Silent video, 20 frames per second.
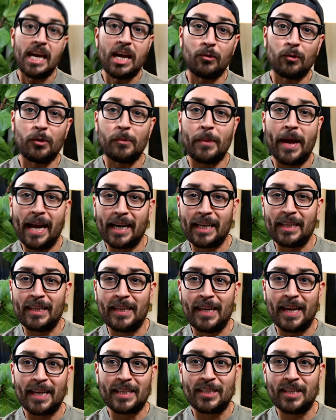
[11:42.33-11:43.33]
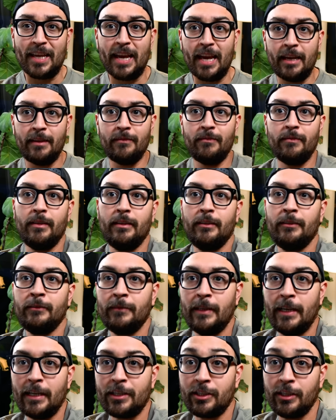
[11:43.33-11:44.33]
And we're back in the next day. Well,
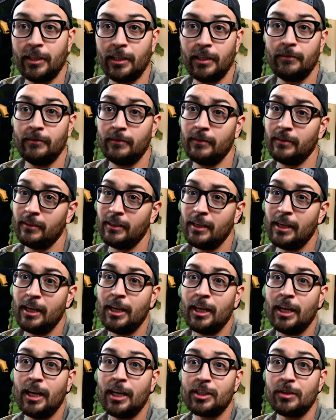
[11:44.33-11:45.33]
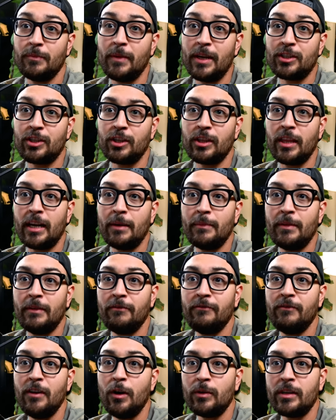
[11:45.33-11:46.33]
actually, I should make sure that I'm in
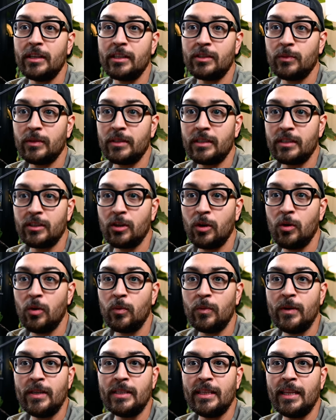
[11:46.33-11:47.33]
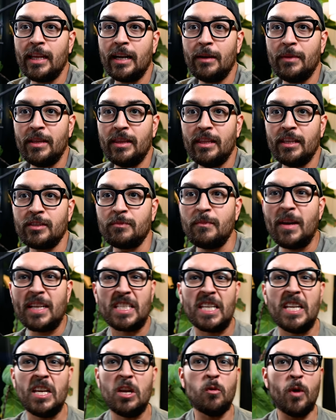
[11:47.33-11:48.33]
focus, which is the whole reason that I'm in this mess
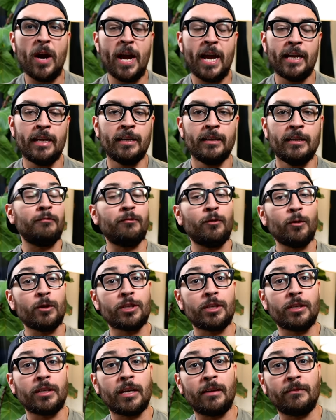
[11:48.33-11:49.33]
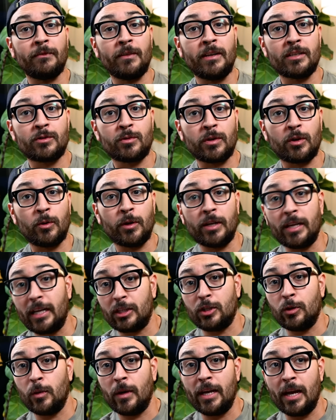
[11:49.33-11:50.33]
anyway. Unfortunately, I finished recording
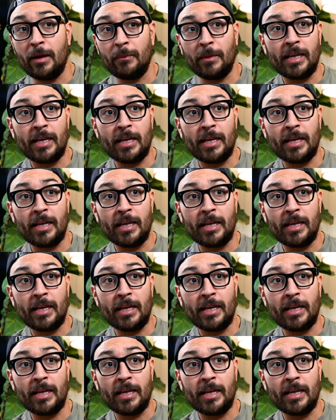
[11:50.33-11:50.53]
at 2 a.m.